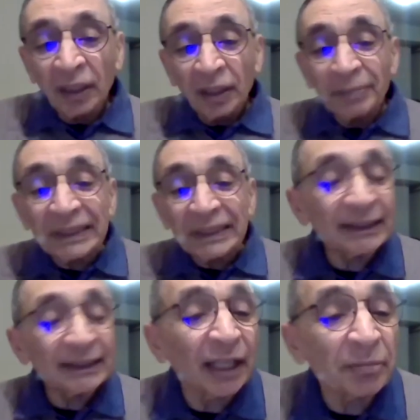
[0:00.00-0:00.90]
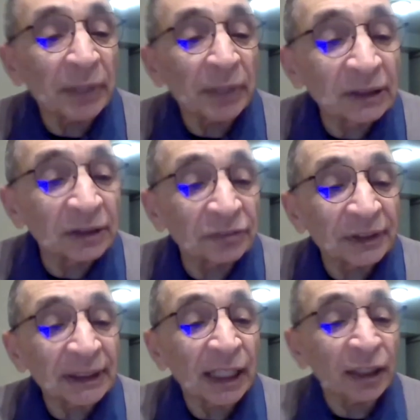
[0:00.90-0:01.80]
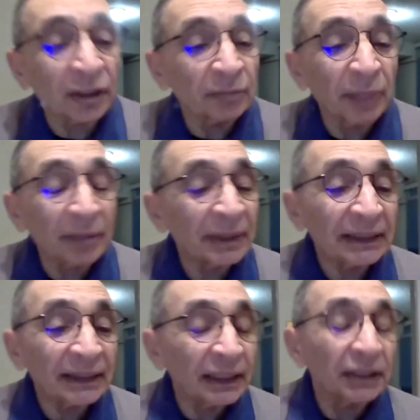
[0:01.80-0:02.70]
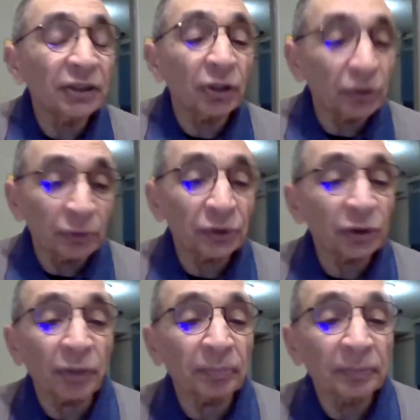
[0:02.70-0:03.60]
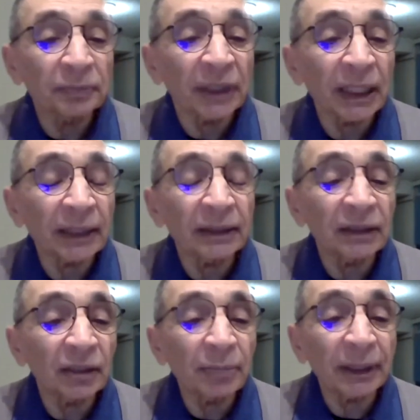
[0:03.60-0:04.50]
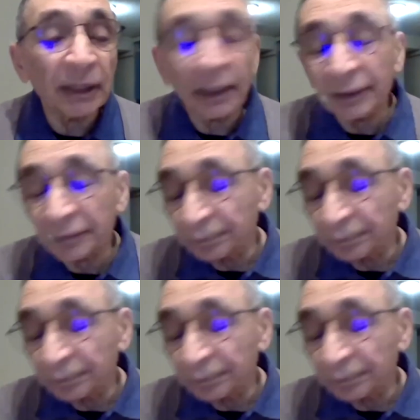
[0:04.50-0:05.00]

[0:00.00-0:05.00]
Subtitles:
But this time, because of his health, Baba decided not to stop at Ban Garden.